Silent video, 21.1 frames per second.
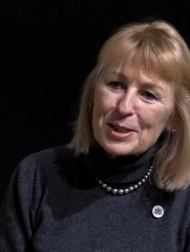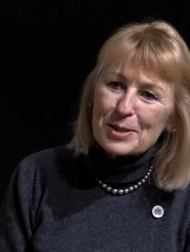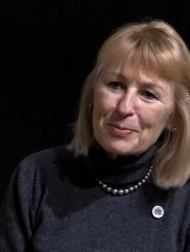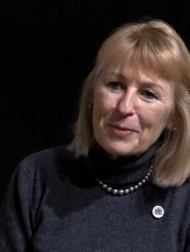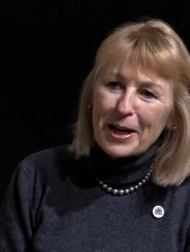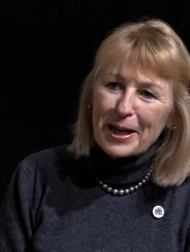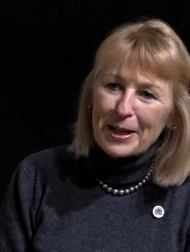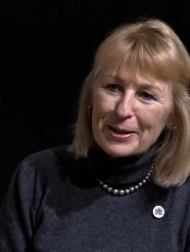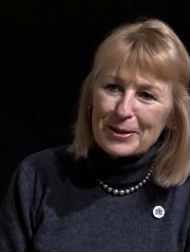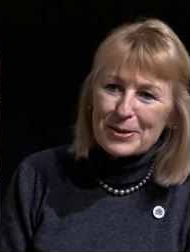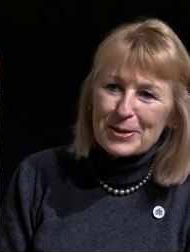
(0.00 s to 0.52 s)

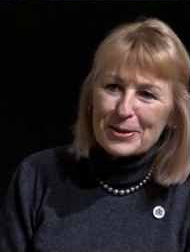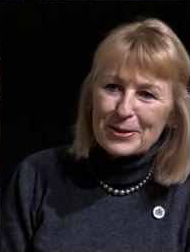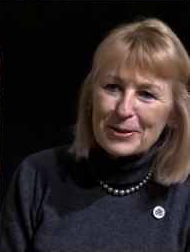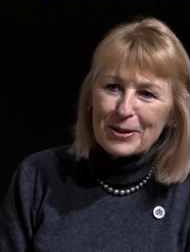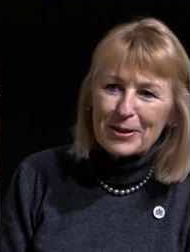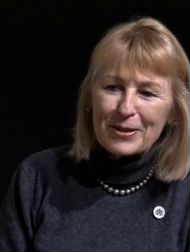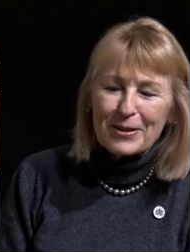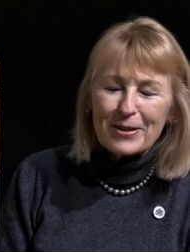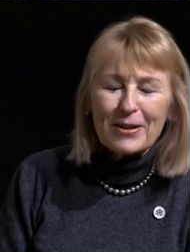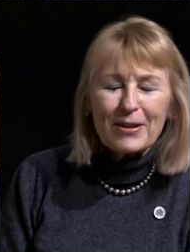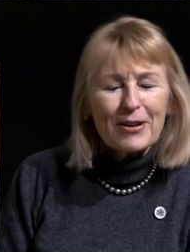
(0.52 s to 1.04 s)
smiles
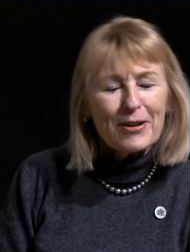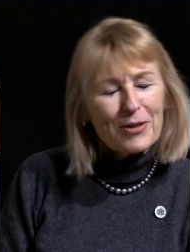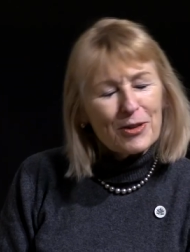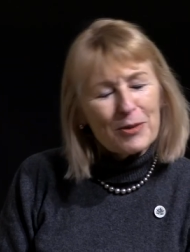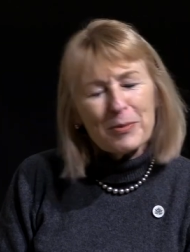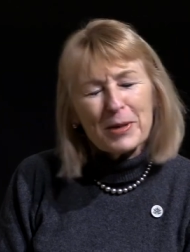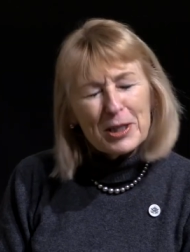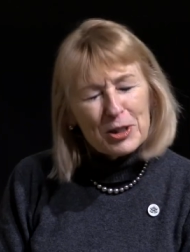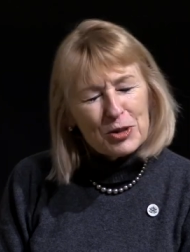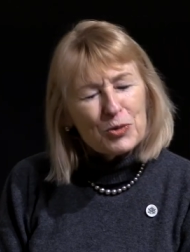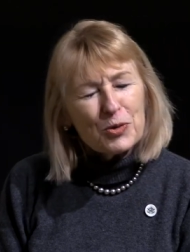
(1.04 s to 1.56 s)
are the
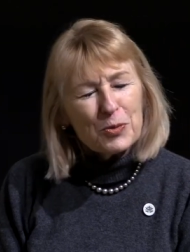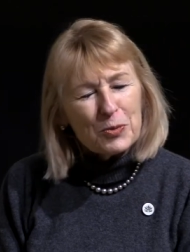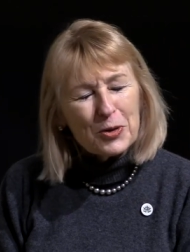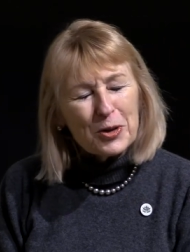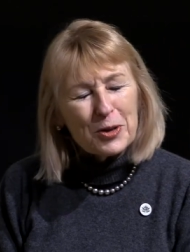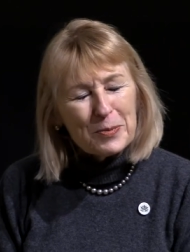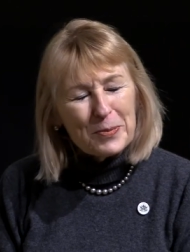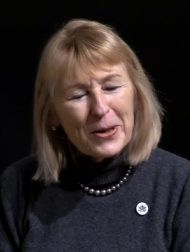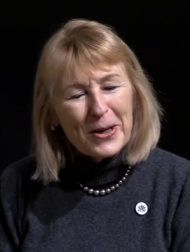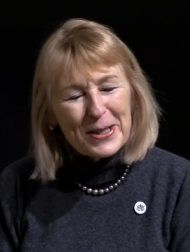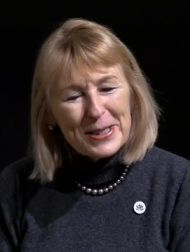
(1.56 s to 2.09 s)
best
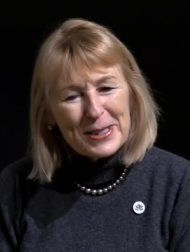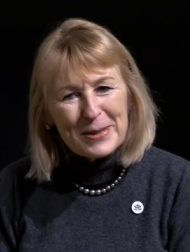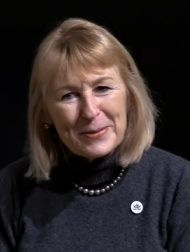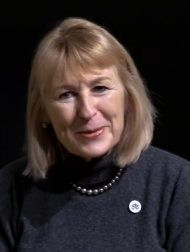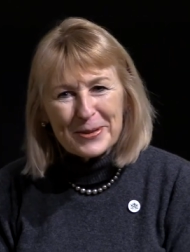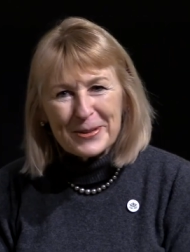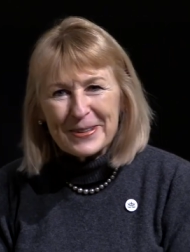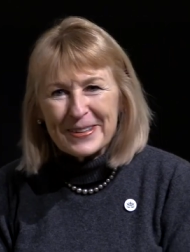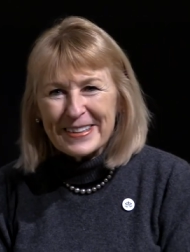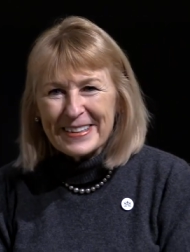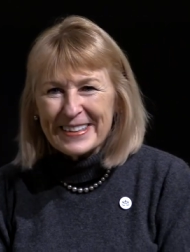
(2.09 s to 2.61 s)
reward
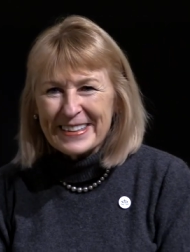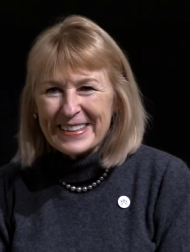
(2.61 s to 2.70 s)
possible.